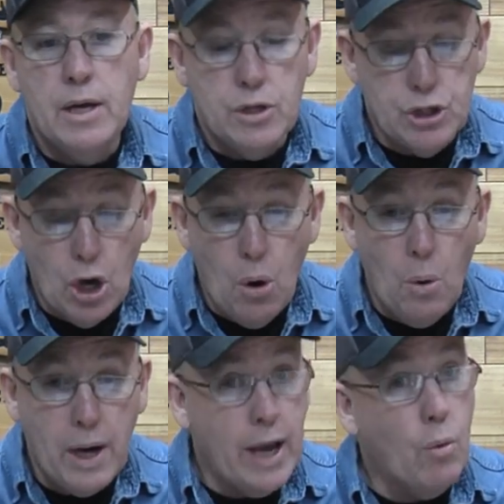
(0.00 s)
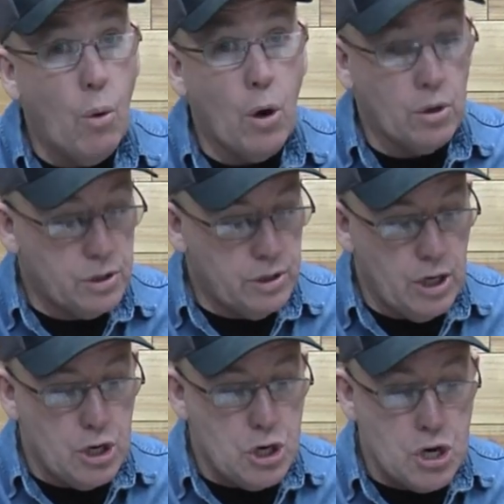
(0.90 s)
So it works,
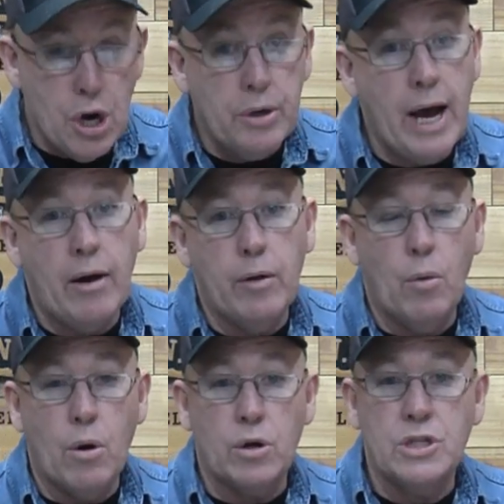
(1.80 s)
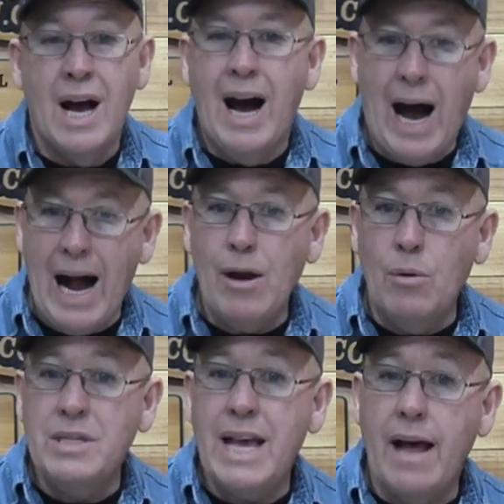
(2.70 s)
no doubt it works. I
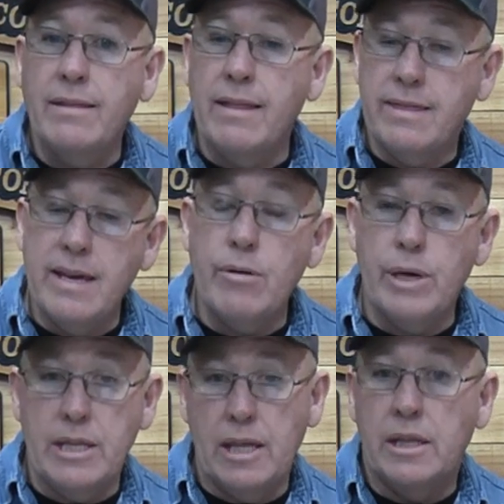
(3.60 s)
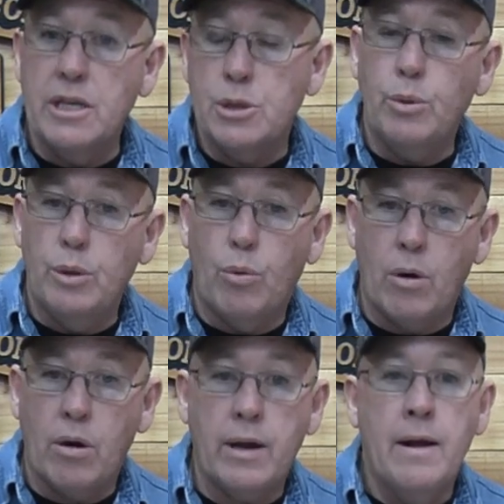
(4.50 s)
always had the theory that this would
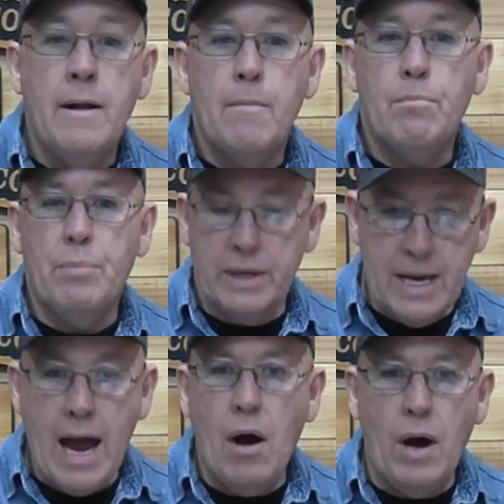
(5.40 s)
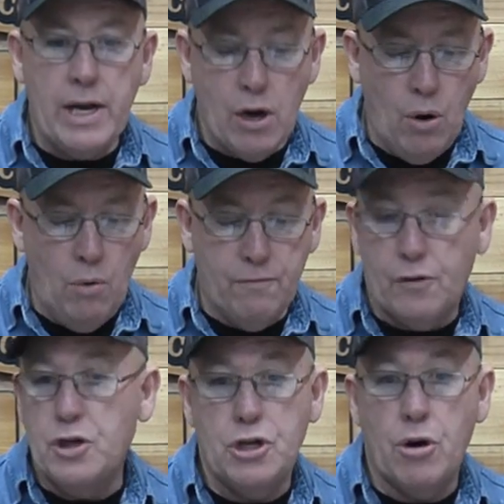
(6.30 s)
work, but now I know
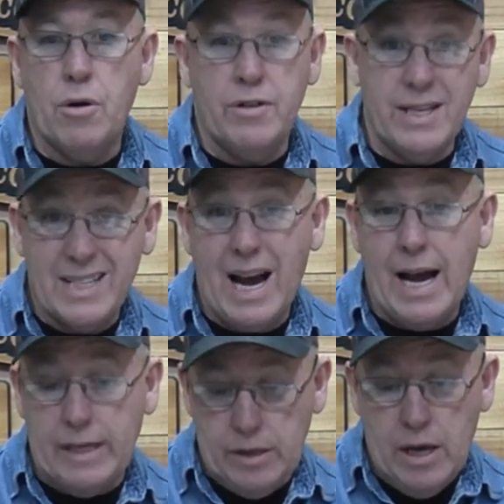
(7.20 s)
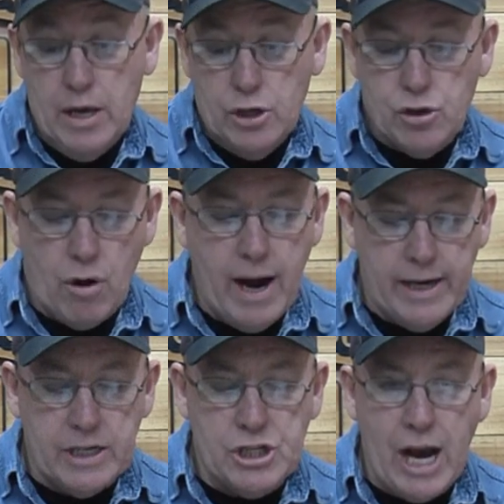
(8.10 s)
for sure. This guy tried
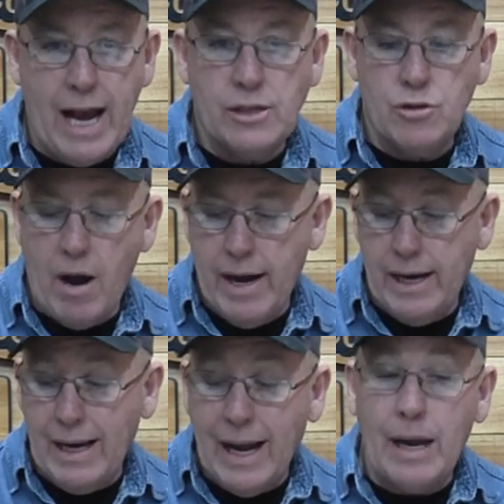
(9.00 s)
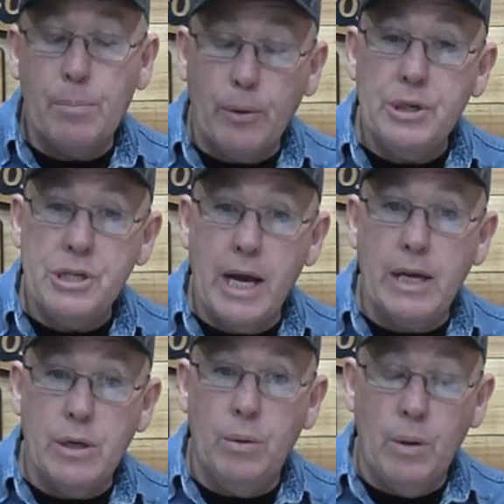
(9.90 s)
it, Jack tried it, and I appreciate
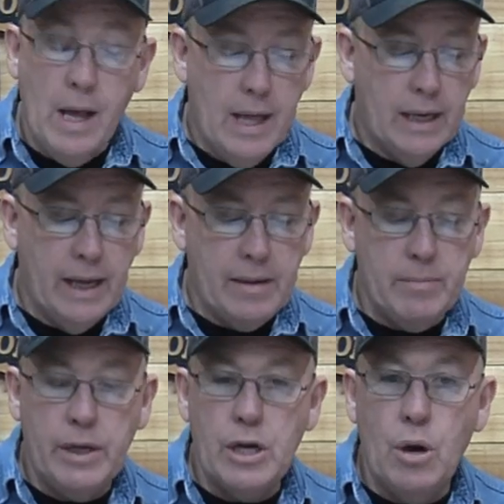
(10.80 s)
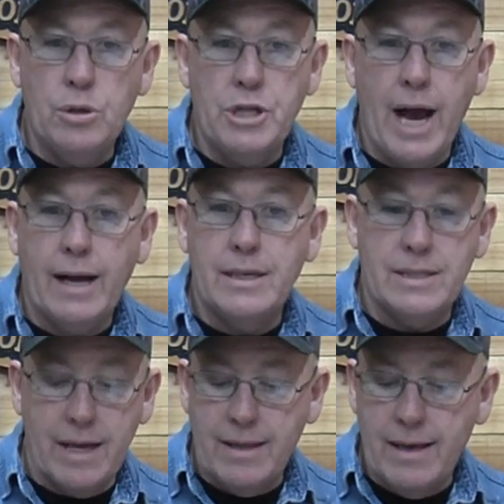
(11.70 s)
you letting me know, Jack,
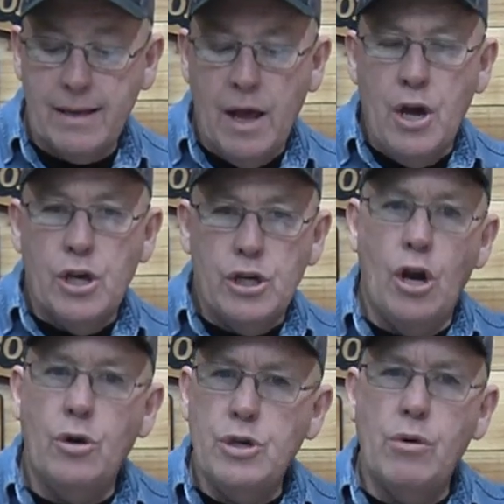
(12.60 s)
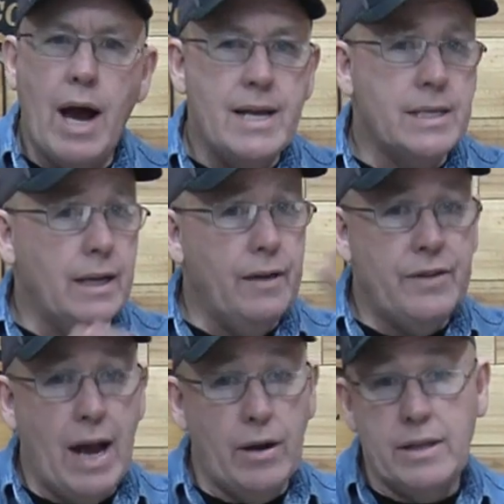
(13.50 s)
because I think, you know, you guys that live
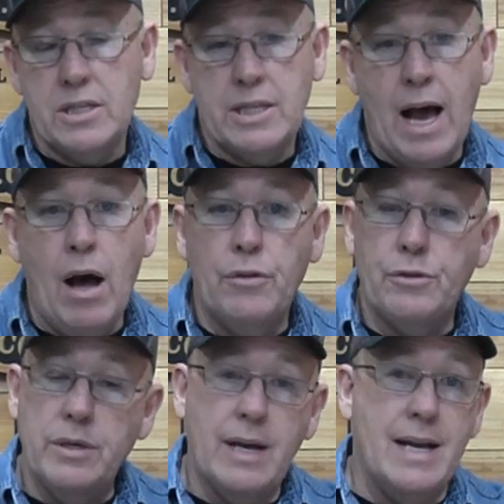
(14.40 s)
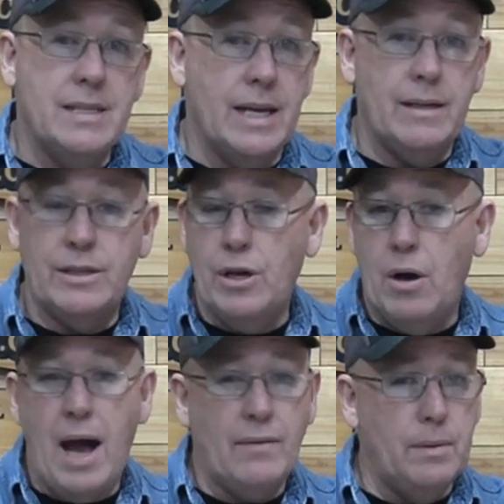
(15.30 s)
down in the South, or you guys that, you know,
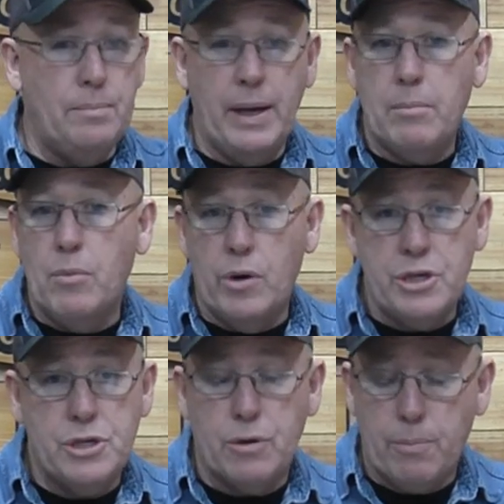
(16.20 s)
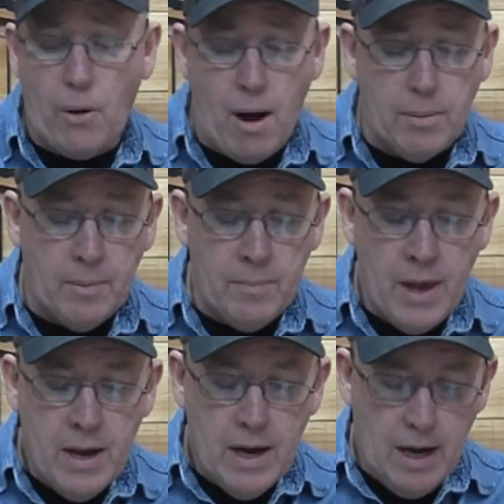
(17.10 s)
have a big moisture problem,
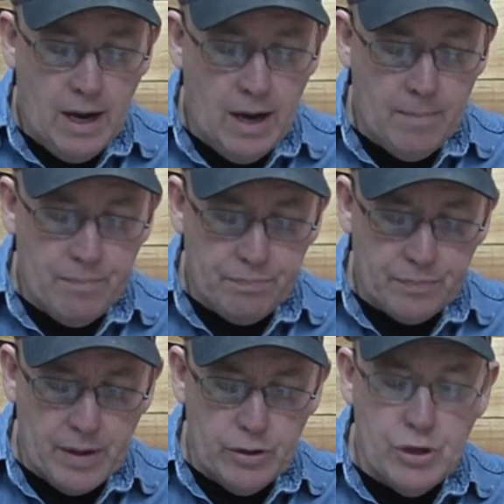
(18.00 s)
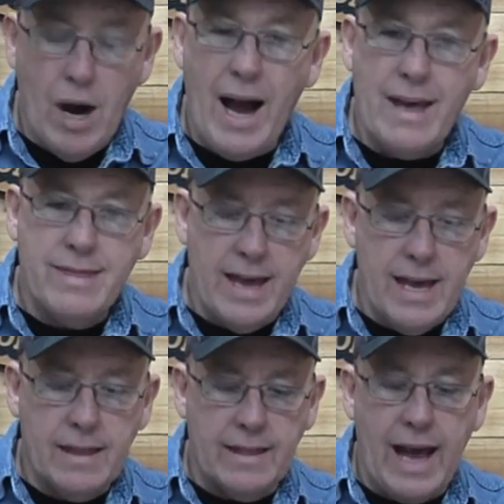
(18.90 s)
um, you, I
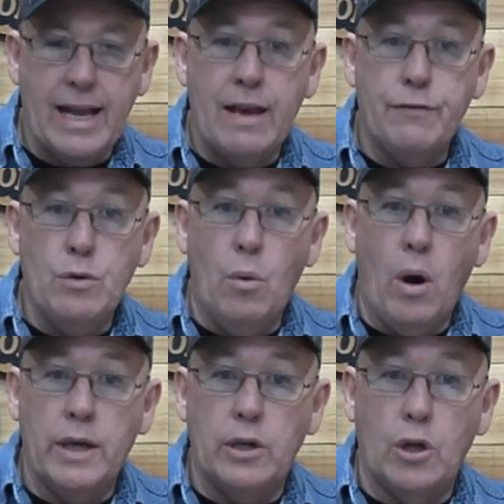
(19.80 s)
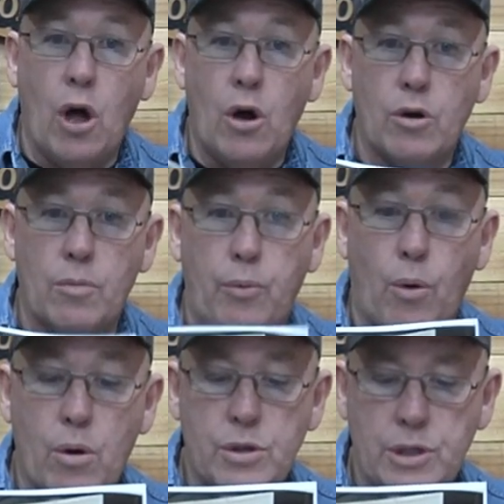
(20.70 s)
think that if you wanted longer
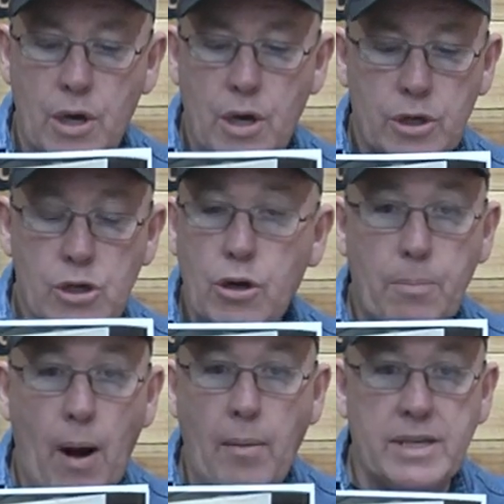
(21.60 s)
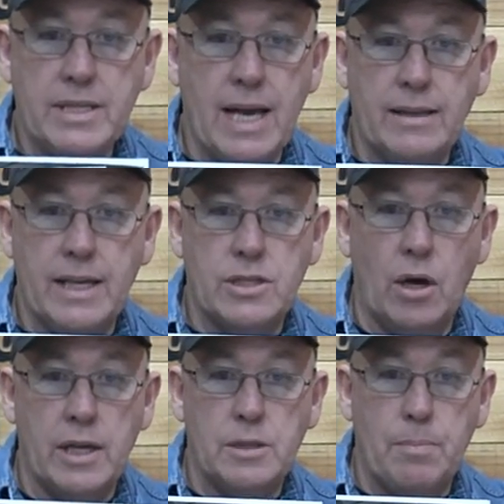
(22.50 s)
boards, you could probably set this
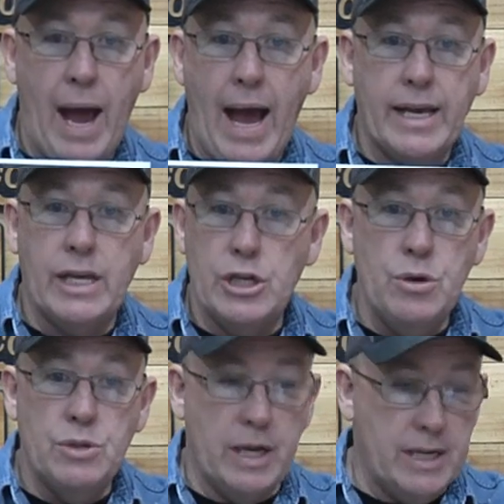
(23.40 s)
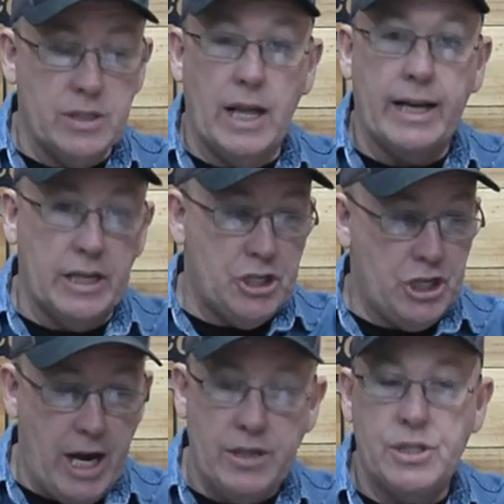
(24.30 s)
on his back and use it as like a
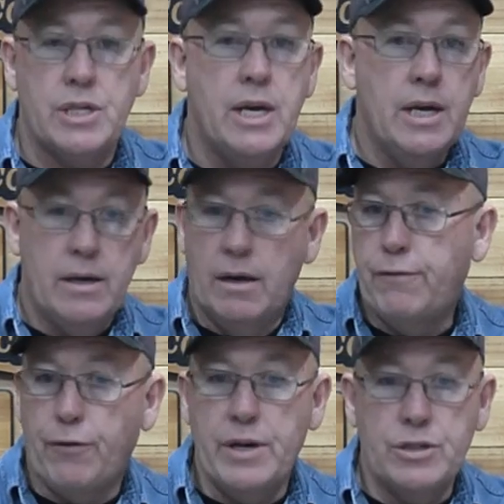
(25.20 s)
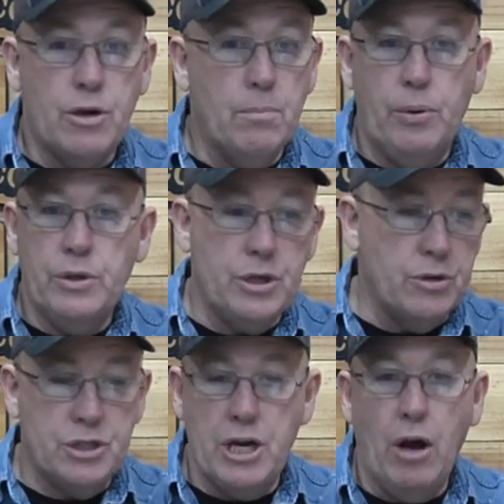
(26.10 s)
chest freezer and put
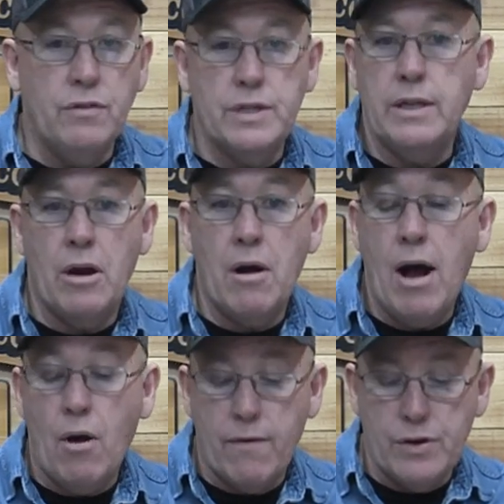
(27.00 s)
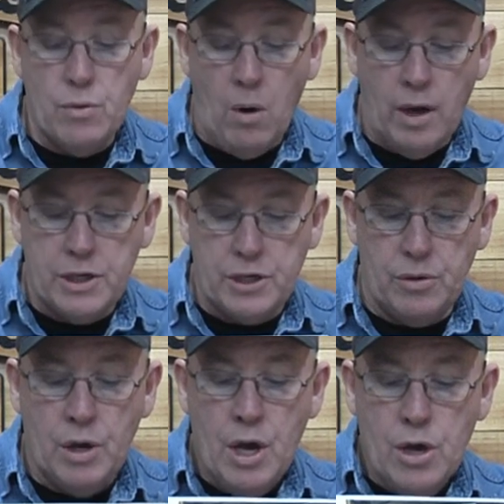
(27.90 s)
your shelves in there however you wanted
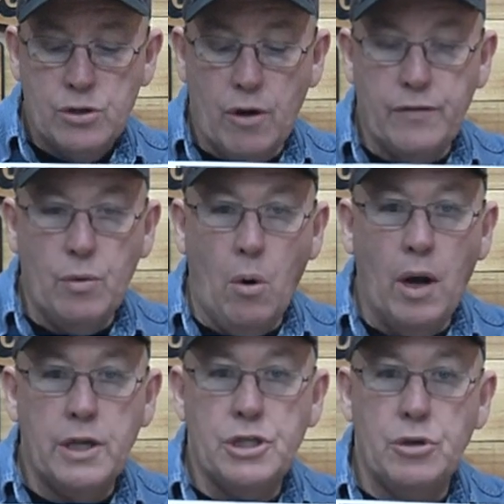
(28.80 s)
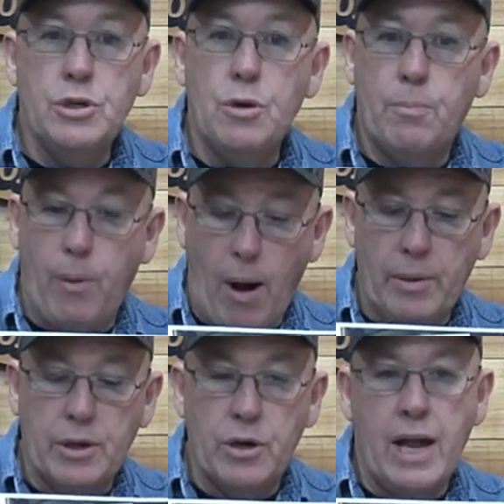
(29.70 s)
to. So if you wanted to, you
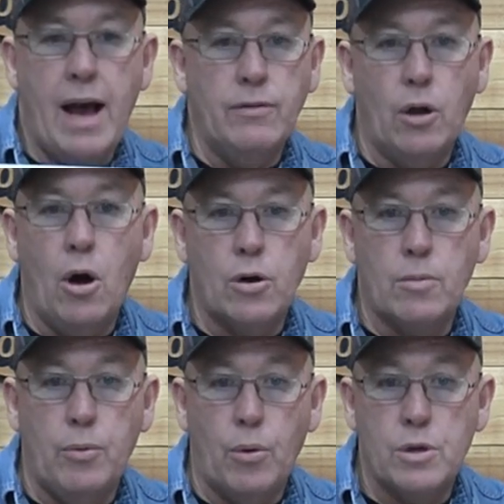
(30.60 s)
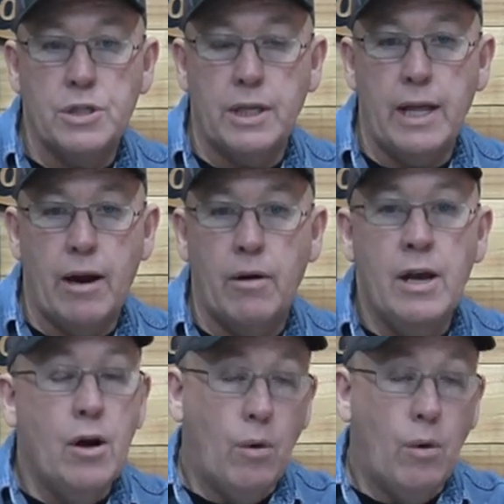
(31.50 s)
probably could have longer boards in there.